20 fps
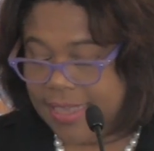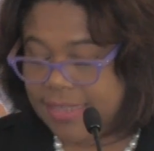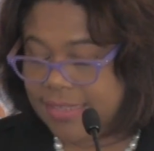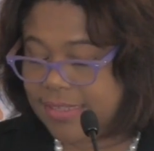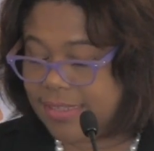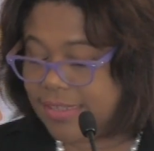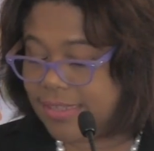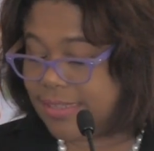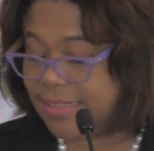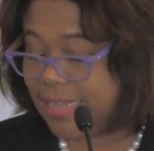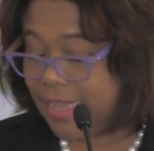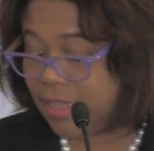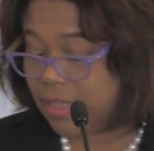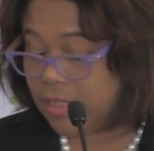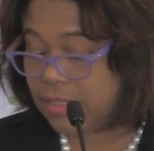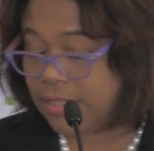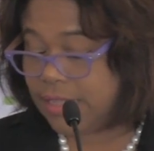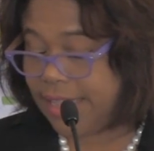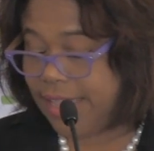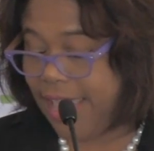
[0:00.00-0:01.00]

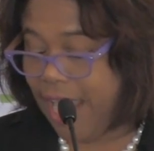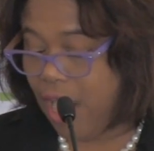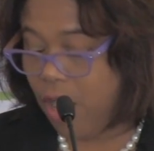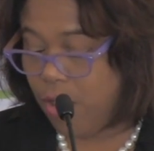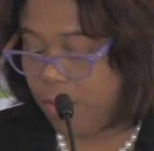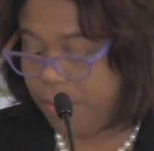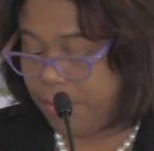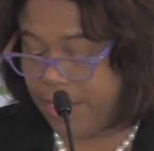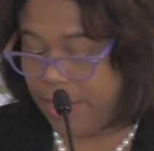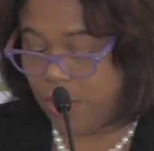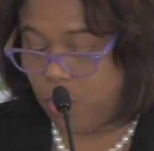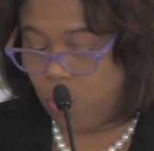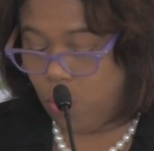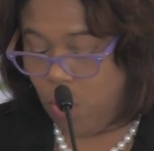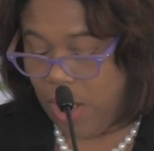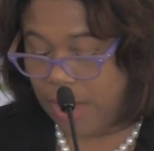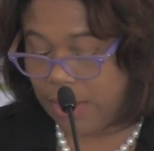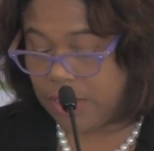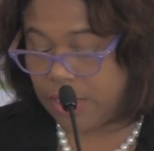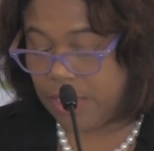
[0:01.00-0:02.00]
Still, the Caribbean
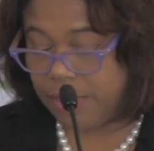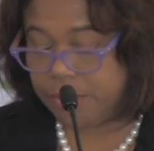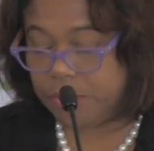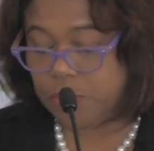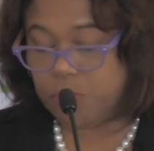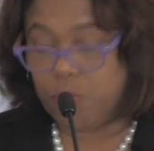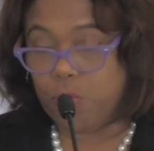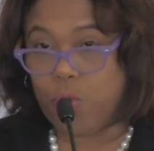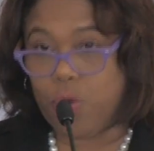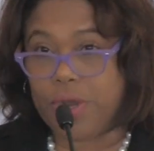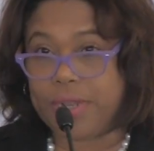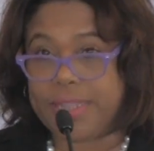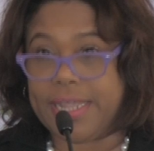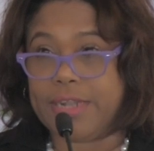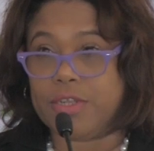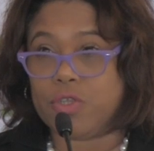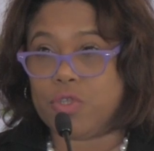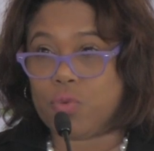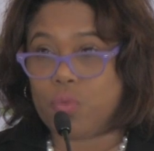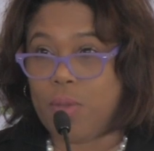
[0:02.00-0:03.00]
welcomed more
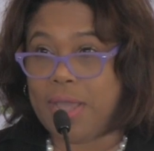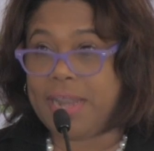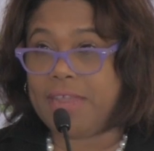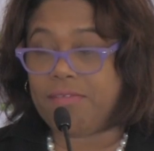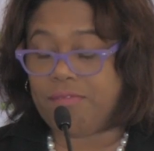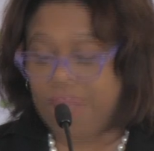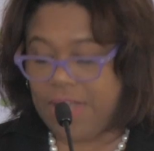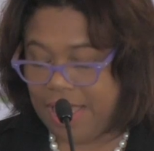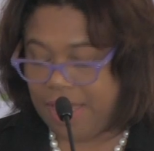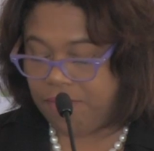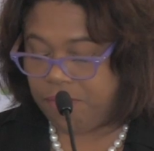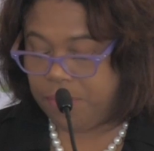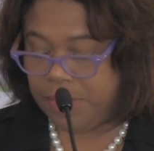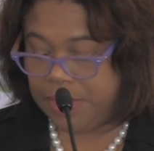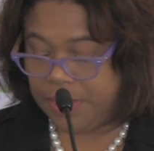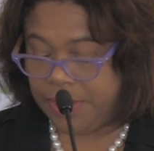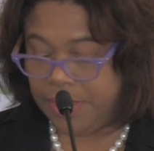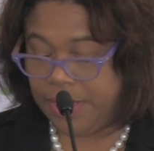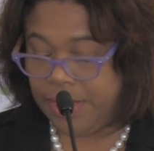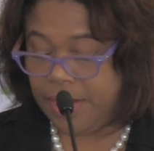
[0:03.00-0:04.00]
than 25
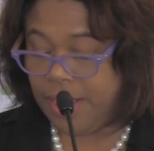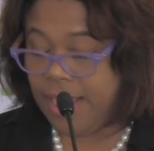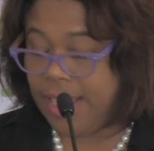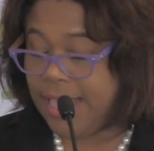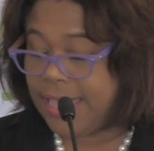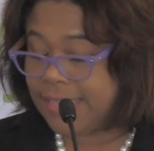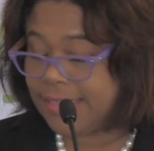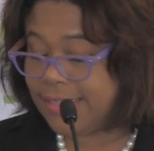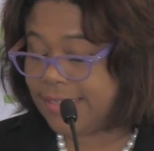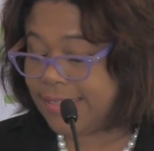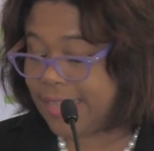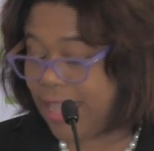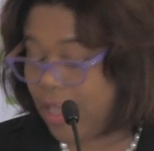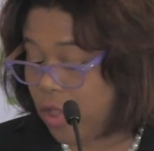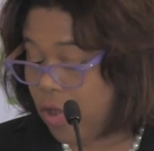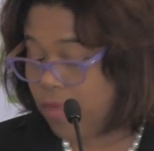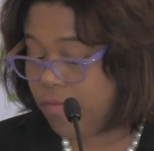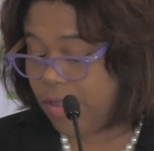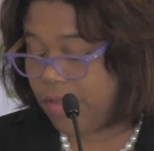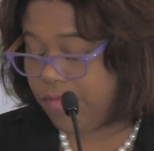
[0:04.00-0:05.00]
million
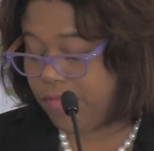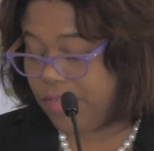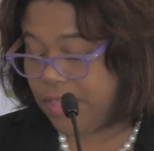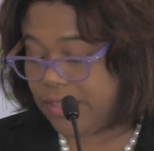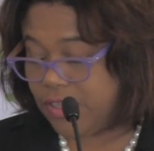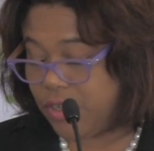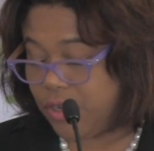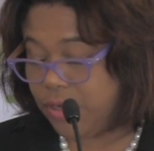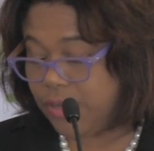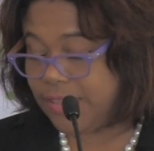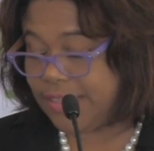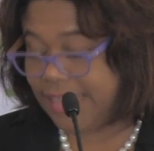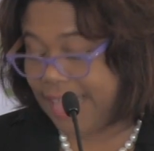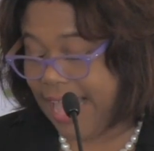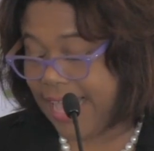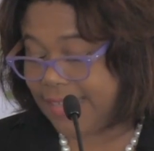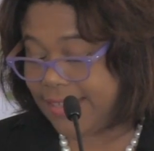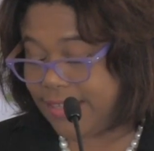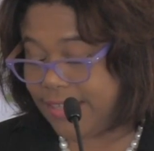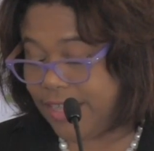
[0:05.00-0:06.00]
stayover visitors
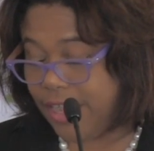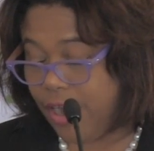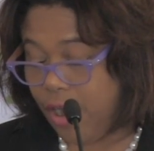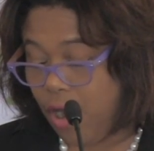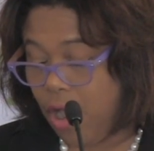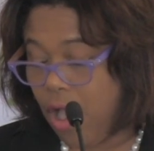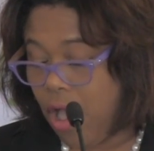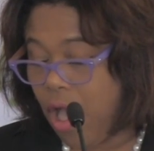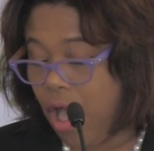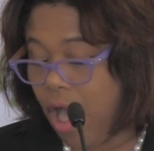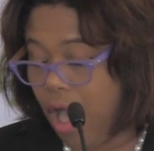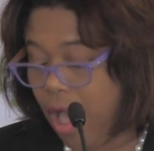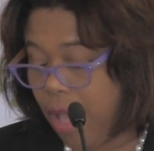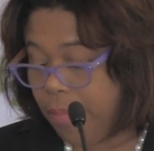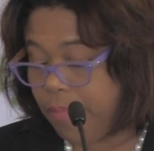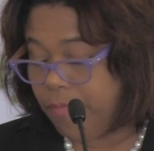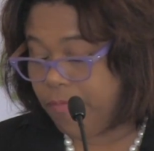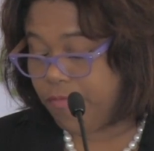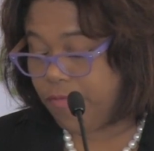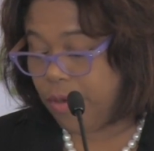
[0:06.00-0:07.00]
last year,
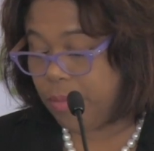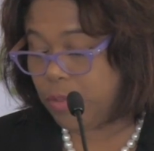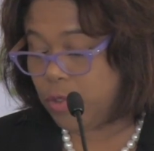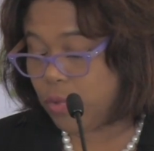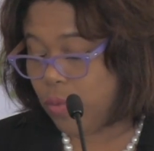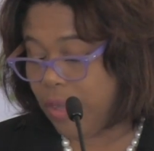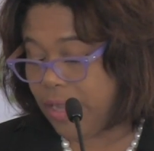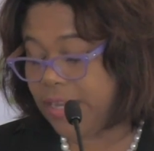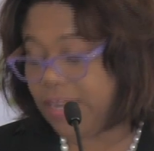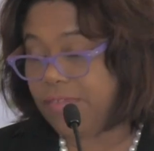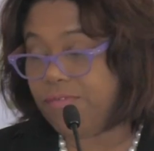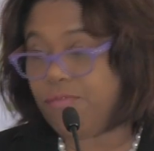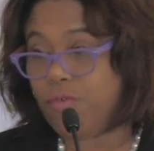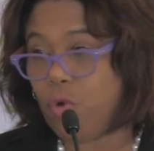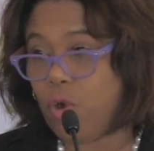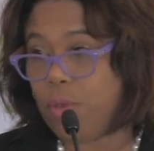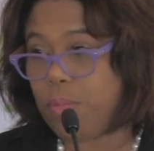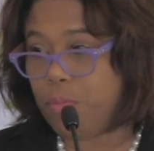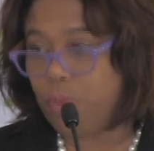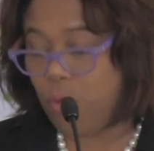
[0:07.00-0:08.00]
up from
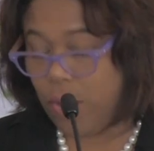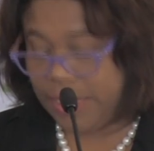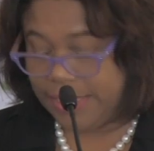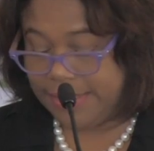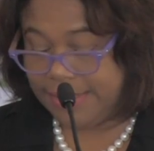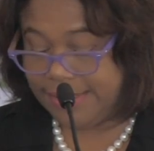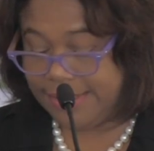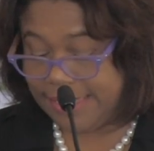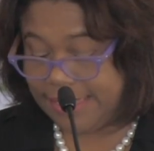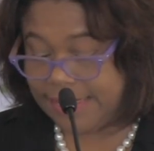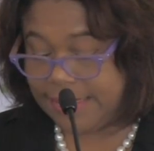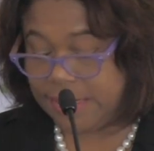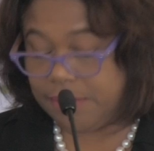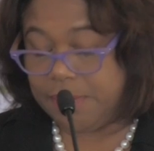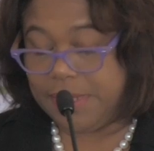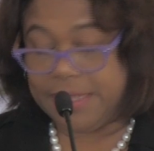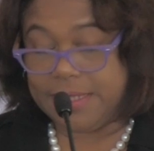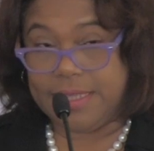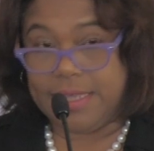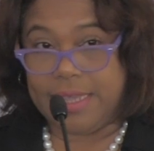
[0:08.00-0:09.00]
24.6
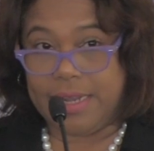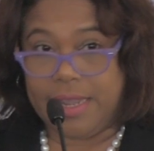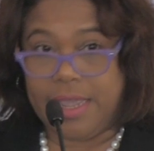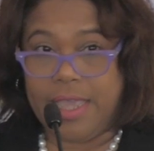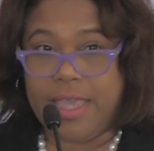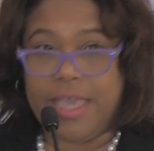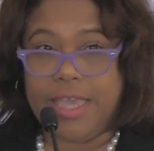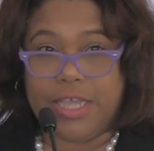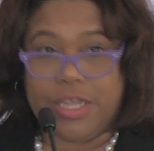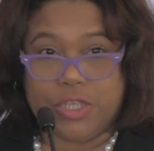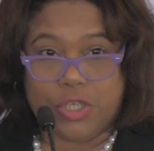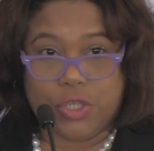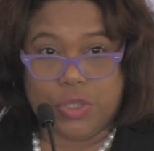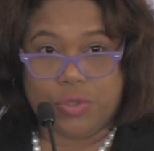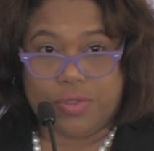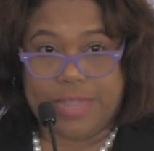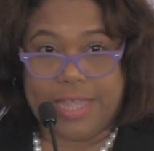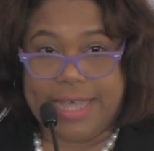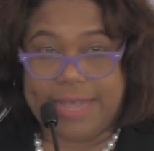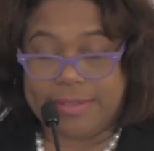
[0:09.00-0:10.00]
million in
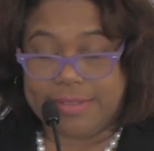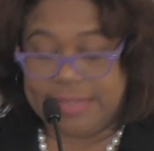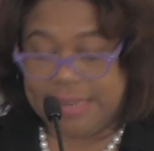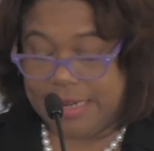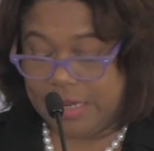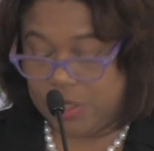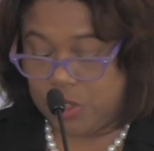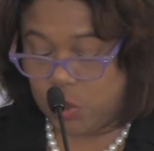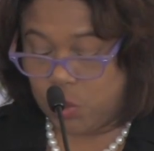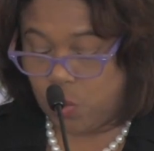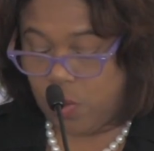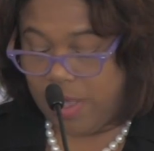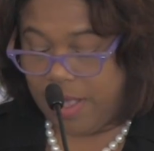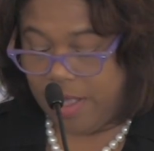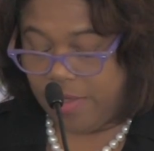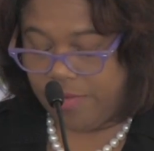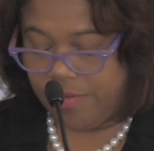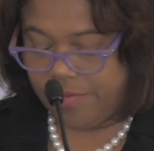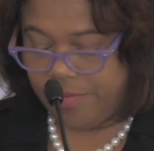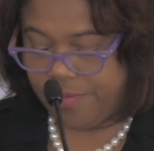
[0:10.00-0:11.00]

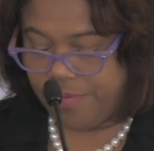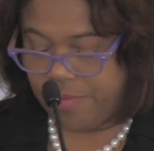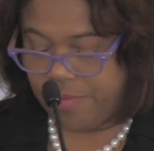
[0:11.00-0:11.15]
2012.